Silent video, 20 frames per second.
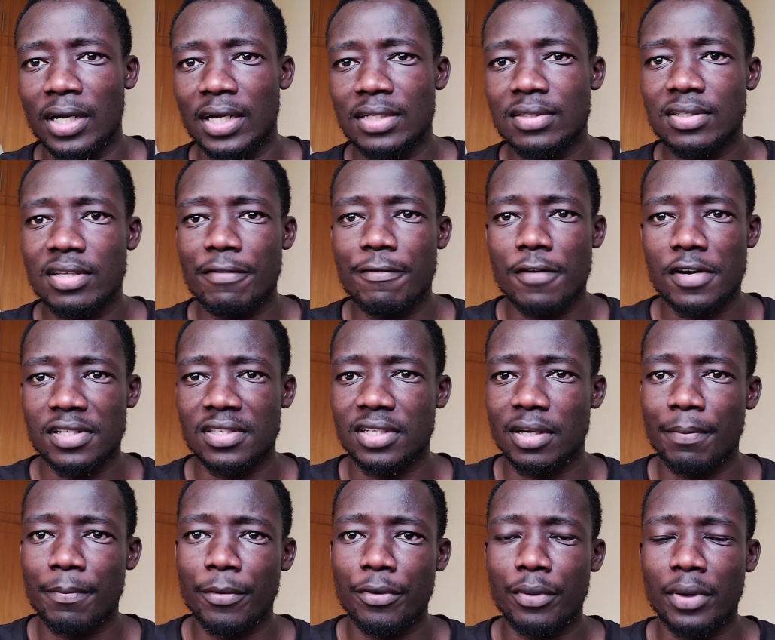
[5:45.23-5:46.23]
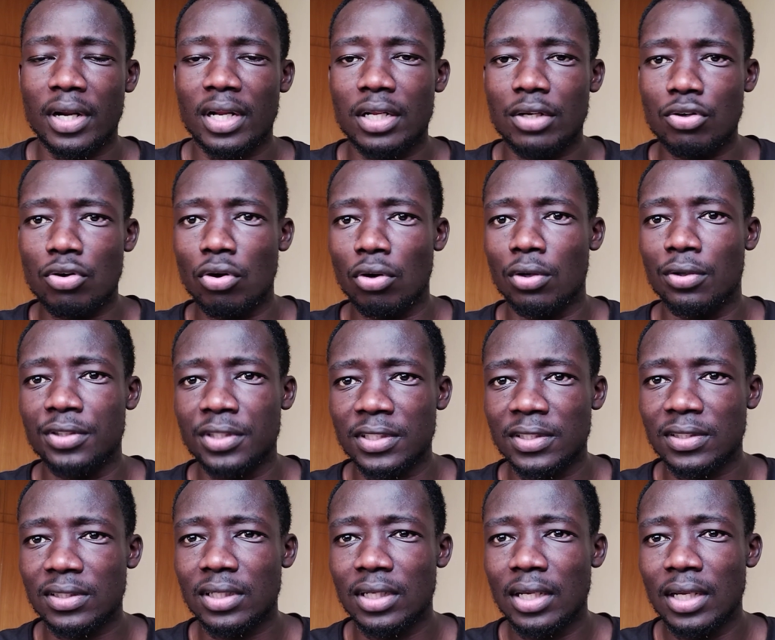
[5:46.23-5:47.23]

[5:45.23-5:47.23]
Let's say, for example, you're an oncologist.